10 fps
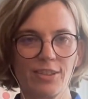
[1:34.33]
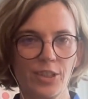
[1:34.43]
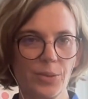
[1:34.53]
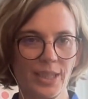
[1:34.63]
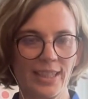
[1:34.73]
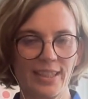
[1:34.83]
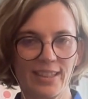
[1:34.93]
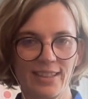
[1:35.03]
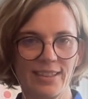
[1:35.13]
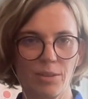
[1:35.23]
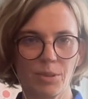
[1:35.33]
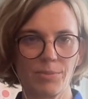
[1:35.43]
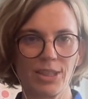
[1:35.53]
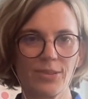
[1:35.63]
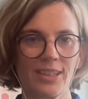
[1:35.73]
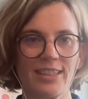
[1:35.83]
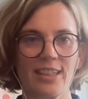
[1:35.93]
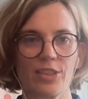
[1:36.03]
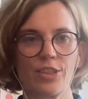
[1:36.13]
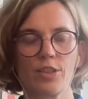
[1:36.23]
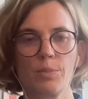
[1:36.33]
the UK and the upcoming UK elections,